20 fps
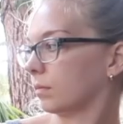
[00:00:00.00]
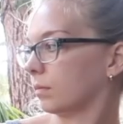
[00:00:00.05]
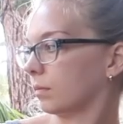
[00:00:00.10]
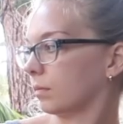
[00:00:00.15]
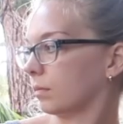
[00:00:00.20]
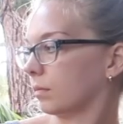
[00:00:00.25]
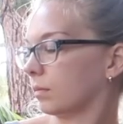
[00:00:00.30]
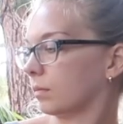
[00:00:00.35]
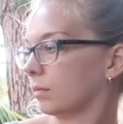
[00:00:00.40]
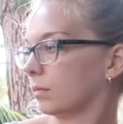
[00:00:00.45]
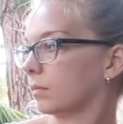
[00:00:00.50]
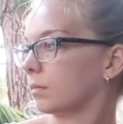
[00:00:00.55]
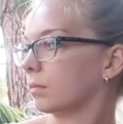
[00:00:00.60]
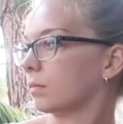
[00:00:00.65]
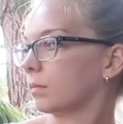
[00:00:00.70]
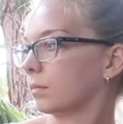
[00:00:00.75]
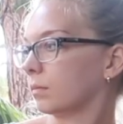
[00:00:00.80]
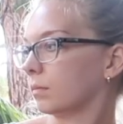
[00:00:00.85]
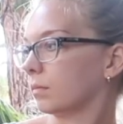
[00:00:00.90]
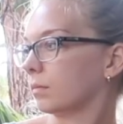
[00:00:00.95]

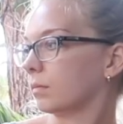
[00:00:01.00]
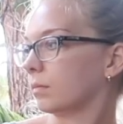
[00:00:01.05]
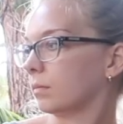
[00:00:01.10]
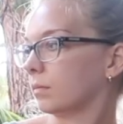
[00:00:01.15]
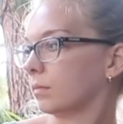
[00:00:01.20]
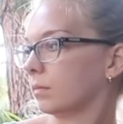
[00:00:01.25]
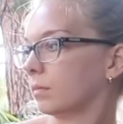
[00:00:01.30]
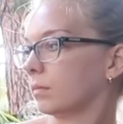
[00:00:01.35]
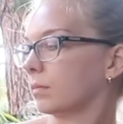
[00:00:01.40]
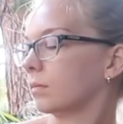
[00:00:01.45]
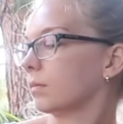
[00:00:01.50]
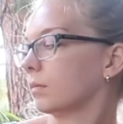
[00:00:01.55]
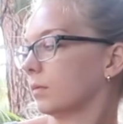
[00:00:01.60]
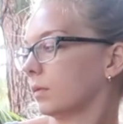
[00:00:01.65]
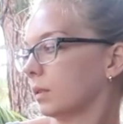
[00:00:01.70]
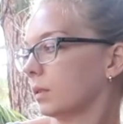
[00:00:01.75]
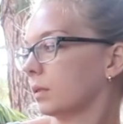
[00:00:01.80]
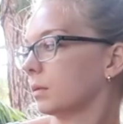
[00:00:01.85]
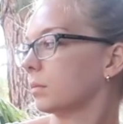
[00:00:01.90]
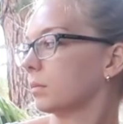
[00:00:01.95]

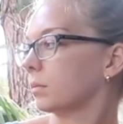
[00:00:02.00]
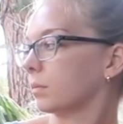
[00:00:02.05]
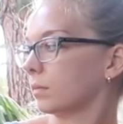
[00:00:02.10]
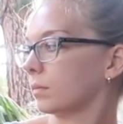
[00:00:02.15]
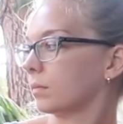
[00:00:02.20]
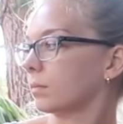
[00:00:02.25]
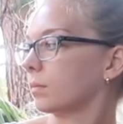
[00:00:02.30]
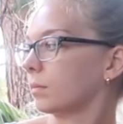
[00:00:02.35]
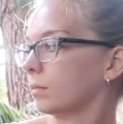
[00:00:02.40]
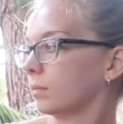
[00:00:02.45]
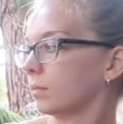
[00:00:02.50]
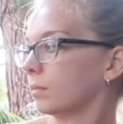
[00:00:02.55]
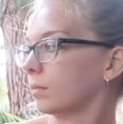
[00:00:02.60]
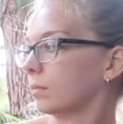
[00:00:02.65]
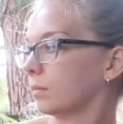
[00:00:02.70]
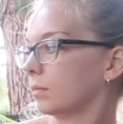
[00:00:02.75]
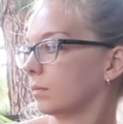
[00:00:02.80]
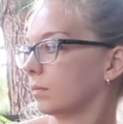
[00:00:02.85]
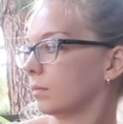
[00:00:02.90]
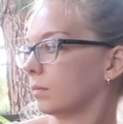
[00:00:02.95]

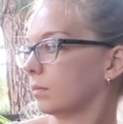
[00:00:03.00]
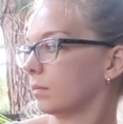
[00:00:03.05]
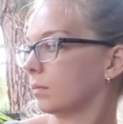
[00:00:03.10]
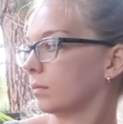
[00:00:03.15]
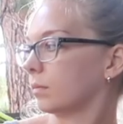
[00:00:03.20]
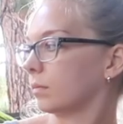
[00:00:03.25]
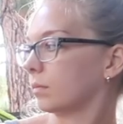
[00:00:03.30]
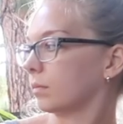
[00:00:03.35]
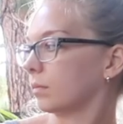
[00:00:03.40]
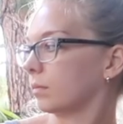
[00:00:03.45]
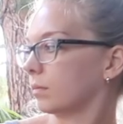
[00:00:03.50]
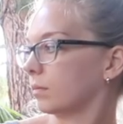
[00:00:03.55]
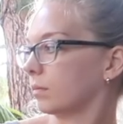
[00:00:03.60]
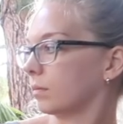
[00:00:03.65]
This person isn't speaking.